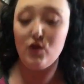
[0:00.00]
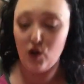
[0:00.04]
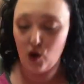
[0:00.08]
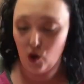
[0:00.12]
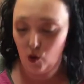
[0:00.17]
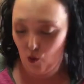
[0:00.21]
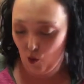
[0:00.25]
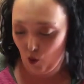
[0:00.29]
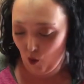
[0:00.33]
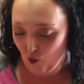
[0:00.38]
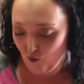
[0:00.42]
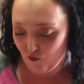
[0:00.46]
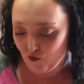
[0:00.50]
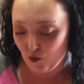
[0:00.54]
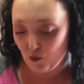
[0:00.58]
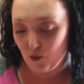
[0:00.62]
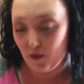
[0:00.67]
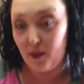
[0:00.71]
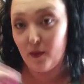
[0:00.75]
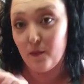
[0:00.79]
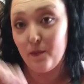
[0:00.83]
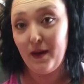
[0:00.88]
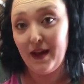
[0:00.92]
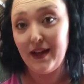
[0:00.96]
to go over
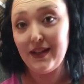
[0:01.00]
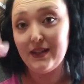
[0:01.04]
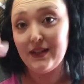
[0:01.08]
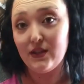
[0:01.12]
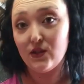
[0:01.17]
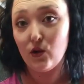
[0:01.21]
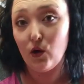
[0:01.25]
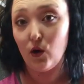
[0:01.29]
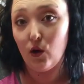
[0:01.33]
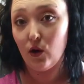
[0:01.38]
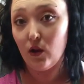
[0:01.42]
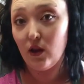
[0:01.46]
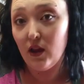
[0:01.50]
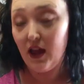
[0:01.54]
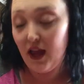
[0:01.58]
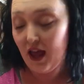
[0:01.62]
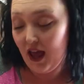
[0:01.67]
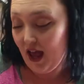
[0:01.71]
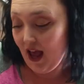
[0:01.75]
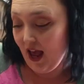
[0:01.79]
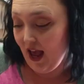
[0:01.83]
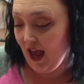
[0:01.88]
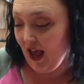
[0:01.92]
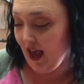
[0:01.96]
with a pencil
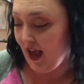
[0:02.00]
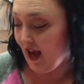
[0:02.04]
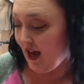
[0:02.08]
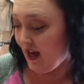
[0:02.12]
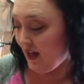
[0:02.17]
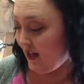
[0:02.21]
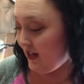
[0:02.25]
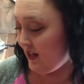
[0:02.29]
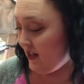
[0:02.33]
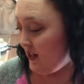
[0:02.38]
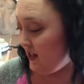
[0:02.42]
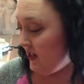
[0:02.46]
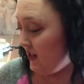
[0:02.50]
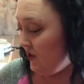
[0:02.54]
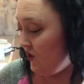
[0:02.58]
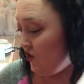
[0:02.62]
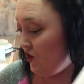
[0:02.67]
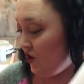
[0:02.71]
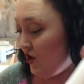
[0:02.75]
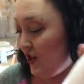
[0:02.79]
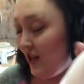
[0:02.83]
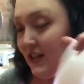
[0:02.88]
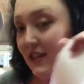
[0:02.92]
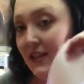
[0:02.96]
and
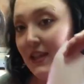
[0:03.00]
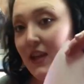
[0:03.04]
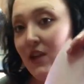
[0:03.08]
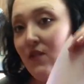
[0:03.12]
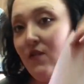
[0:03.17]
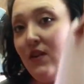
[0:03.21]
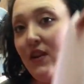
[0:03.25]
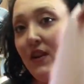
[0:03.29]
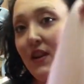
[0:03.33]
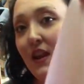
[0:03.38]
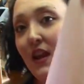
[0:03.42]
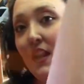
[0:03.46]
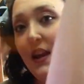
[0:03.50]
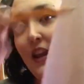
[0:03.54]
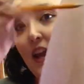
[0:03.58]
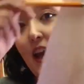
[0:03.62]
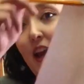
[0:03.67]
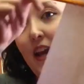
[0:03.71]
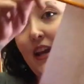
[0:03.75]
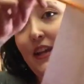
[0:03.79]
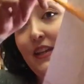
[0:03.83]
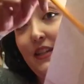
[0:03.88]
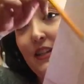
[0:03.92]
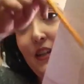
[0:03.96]
just give it a
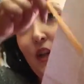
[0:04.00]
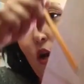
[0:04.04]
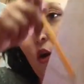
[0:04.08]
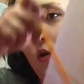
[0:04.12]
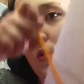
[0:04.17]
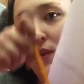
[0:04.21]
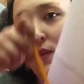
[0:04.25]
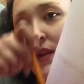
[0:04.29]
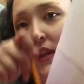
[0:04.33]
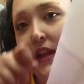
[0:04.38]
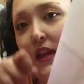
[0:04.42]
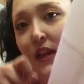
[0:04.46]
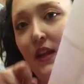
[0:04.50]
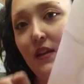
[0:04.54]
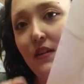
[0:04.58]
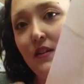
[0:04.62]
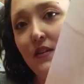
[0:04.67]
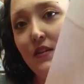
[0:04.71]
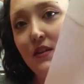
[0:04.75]
nice coating